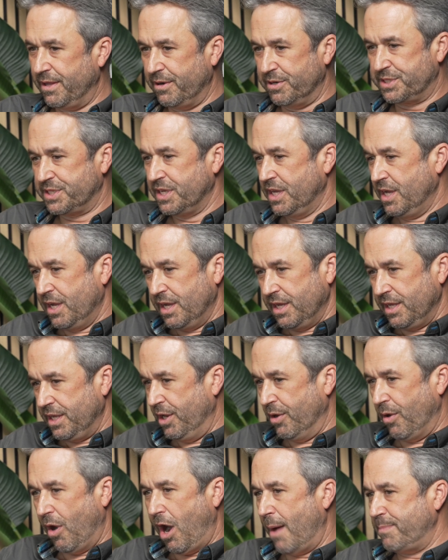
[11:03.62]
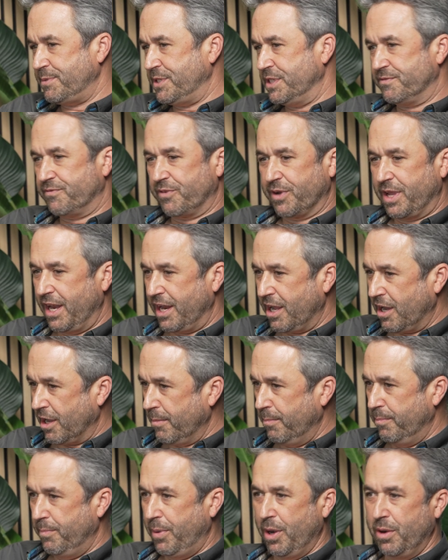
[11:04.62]
There's options for getting
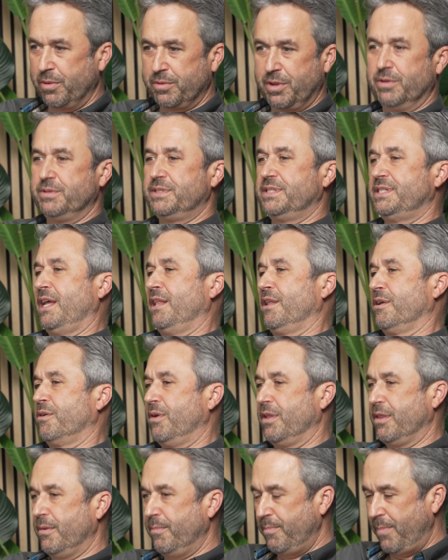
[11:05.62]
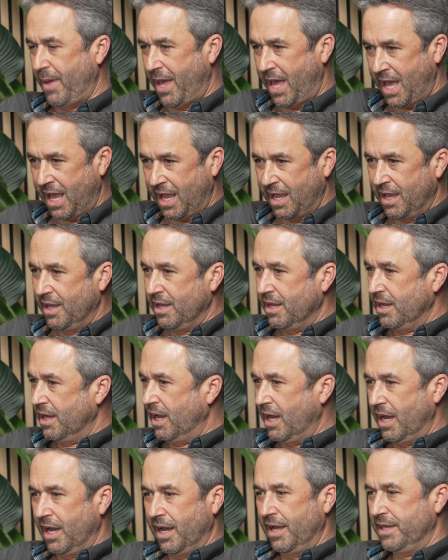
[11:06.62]
on a boat, go sailing around the bay,
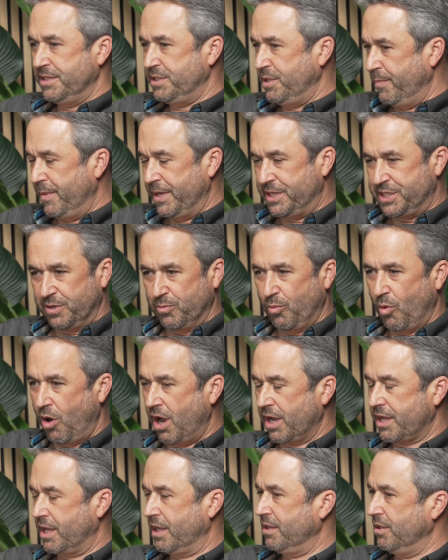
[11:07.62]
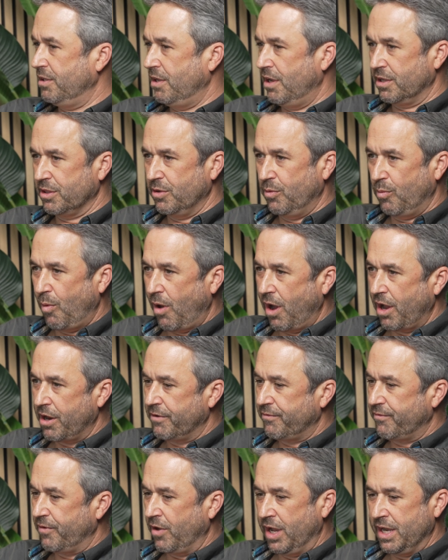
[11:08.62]
as you mentioned, walking along the
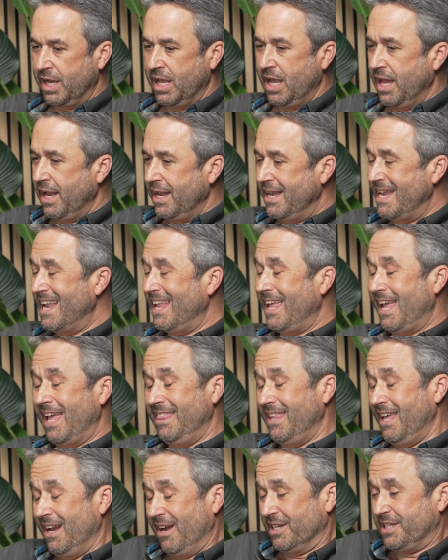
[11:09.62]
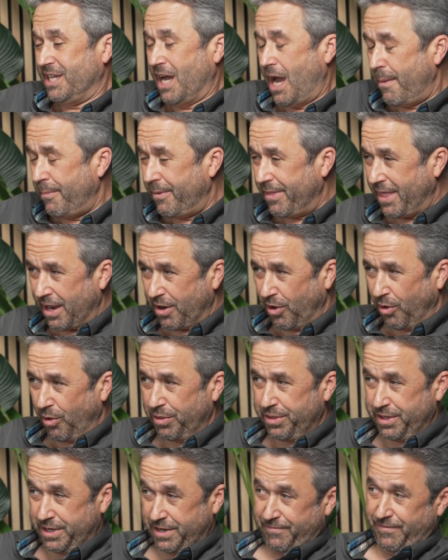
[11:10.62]
waterfront, and then on top of that,
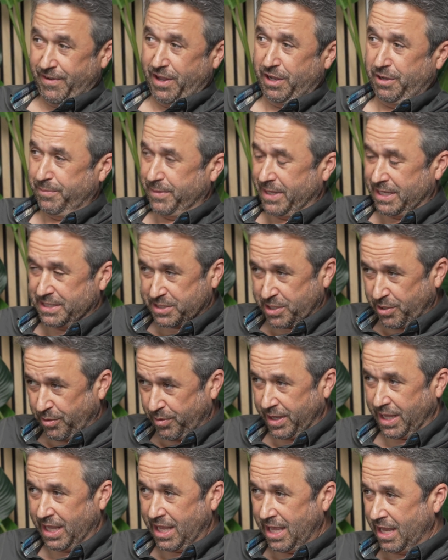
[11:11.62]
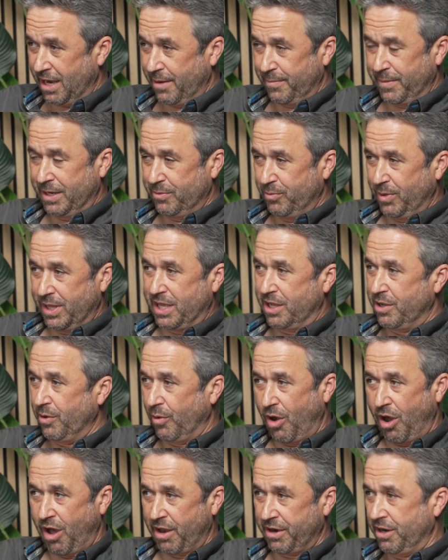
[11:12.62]
all the development that's going in. I mean, we could
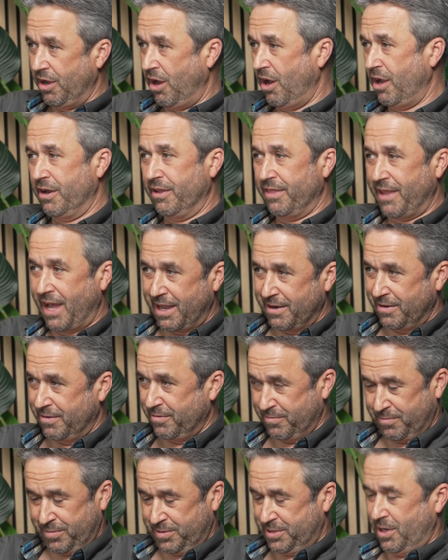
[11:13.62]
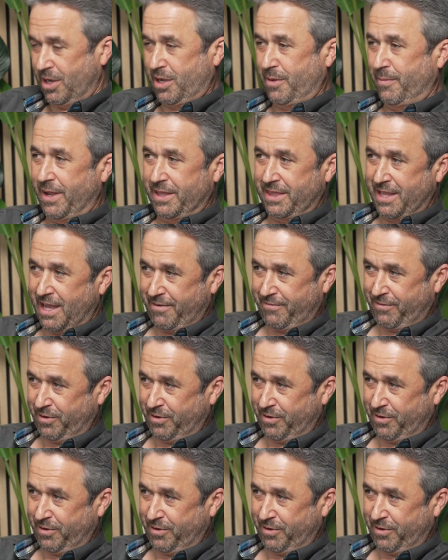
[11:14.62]
go on on that, talk about that